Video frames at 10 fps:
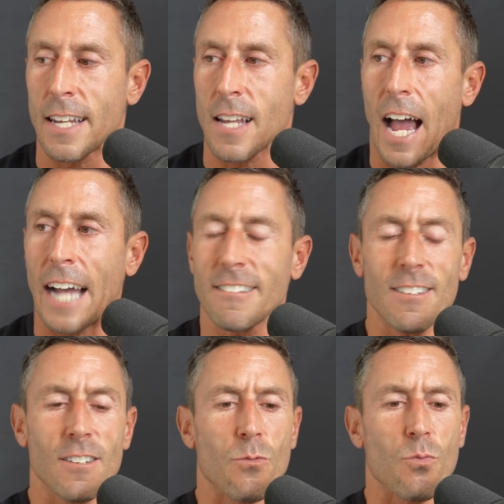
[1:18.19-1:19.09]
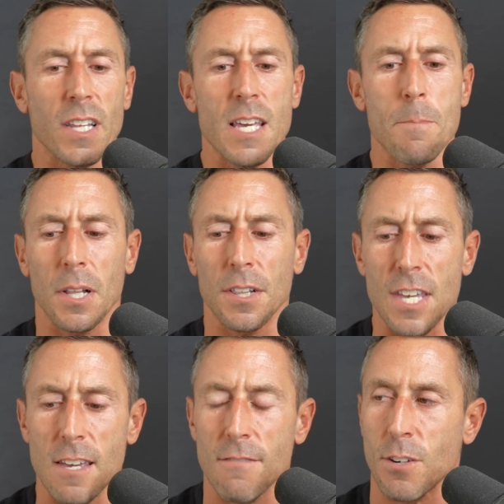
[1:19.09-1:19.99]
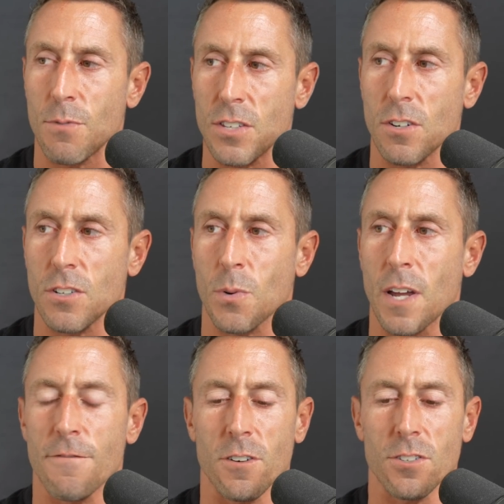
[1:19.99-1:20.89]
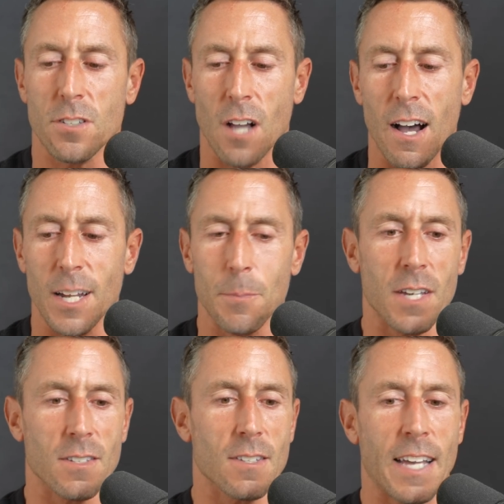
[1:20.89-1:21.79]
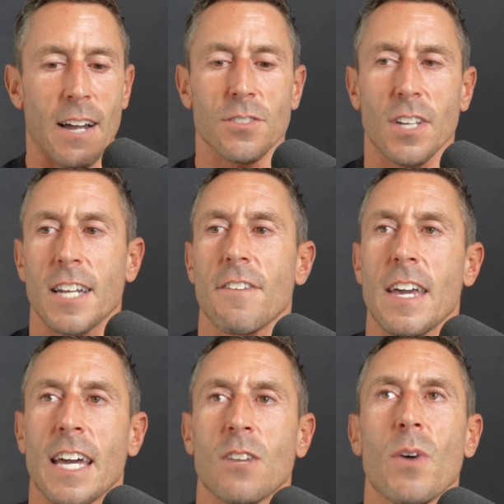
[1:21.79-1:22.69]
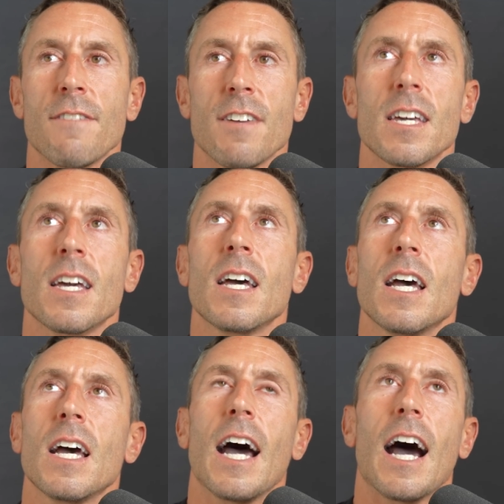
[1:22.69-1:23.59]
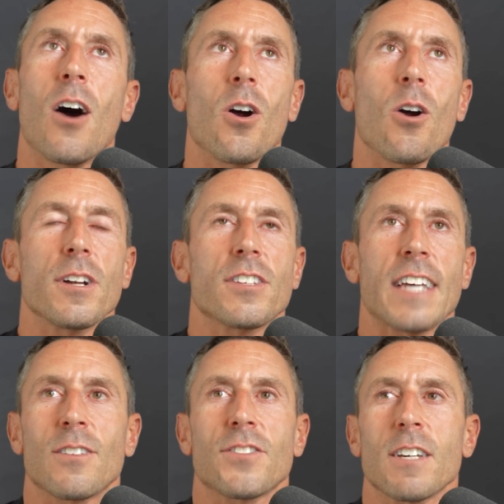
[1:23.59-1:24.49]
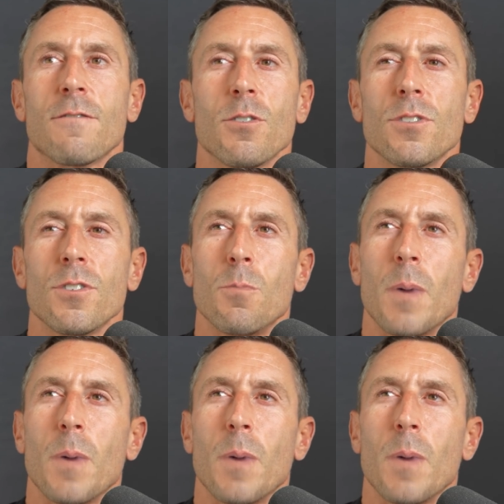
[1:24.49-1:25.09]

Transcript: and I didn't really believe the research when I first saw it because it sounds kind of hand wavy or, or it sounds like mm. voodoo.